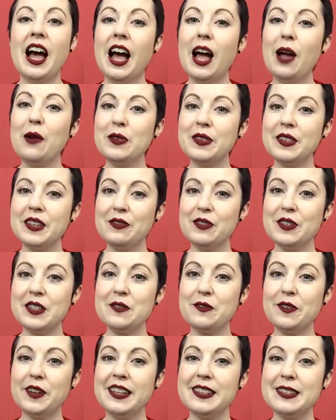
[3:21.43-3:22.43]
I will see if it's
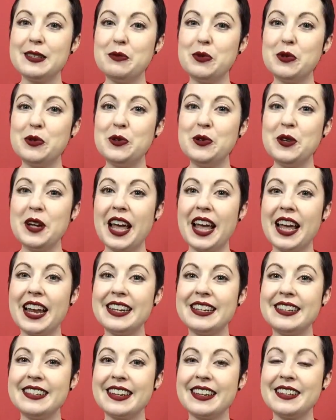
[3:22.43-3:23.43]
feasible,
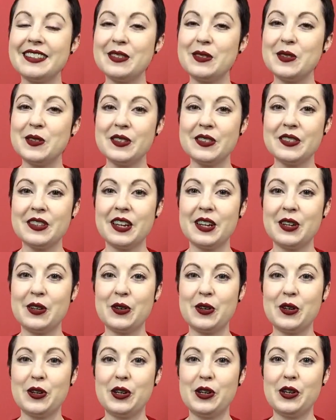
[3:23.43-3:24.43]
and as soon as I know,
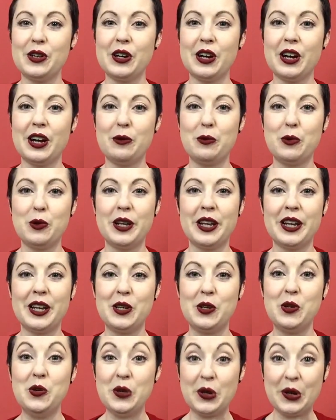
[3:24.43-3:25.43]
I will let
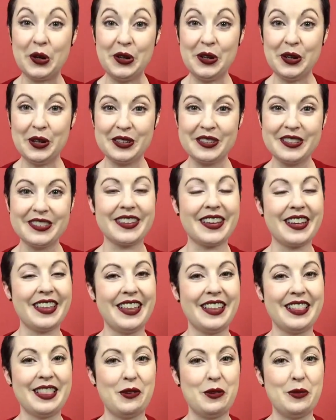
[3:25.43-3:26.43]
you know, because I
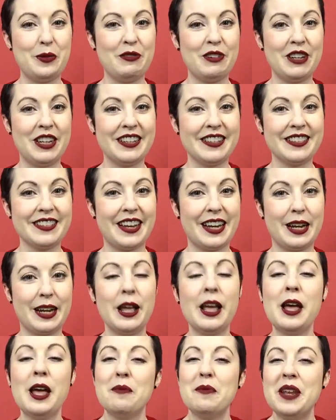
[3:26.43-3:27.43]
think that would be really exciting.
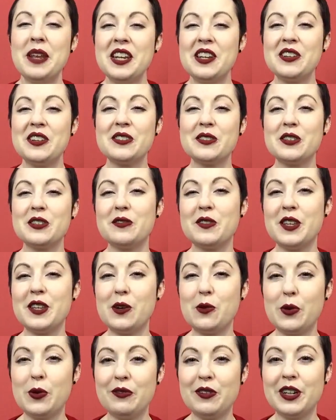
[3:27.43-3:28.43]
Bendigo is sort of the
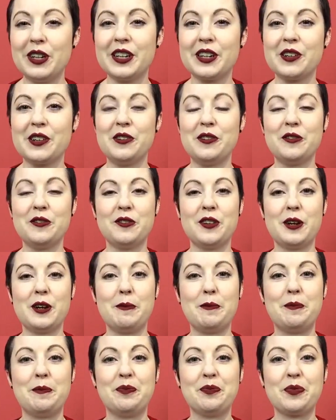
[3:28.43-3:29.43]
equivalent of
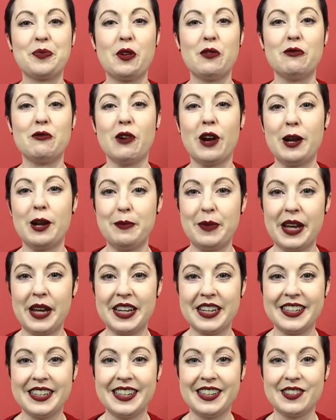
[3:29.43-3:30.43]

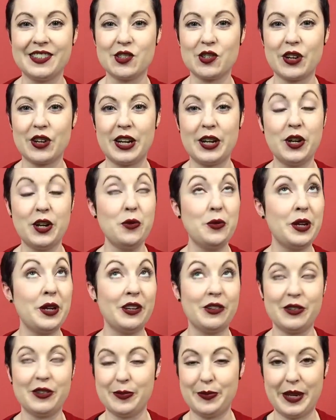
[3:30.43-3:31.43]
Rhinebeck in Australia, nowhere
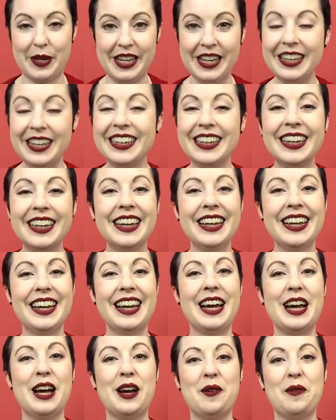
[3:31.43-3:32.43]
near as big,
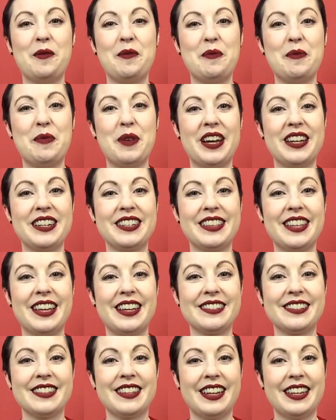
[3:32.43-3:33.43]
but
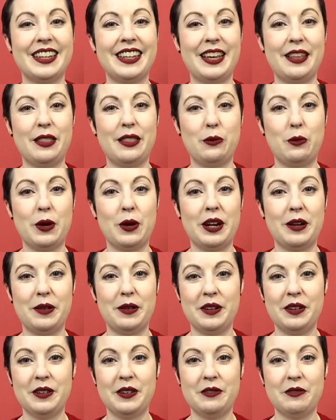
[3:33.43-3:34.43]
that's like, yeah, the one
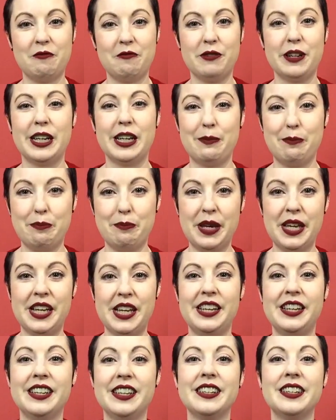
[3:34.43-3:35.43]
really big